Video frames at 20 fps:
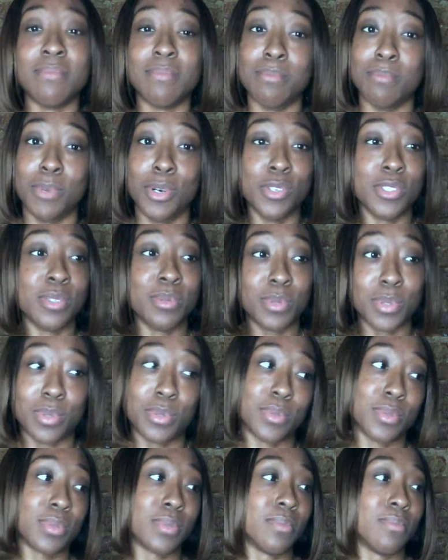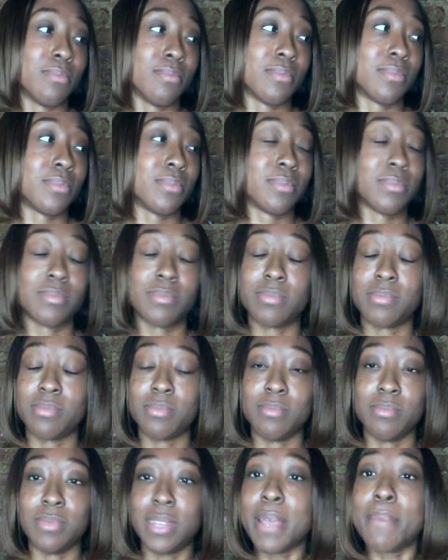multiple
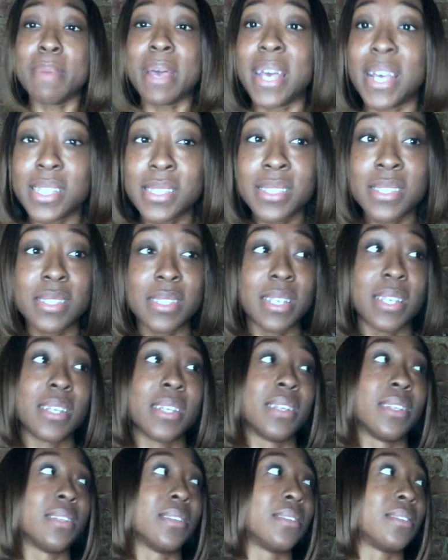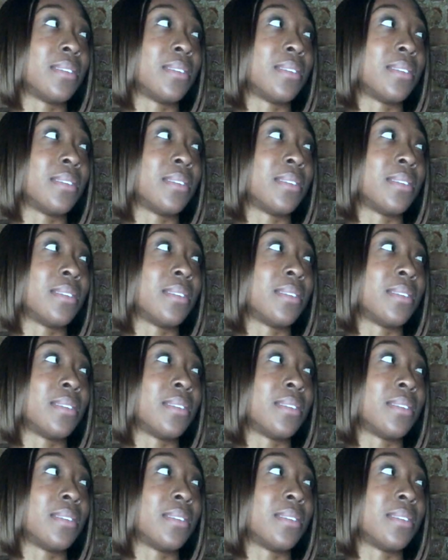MS and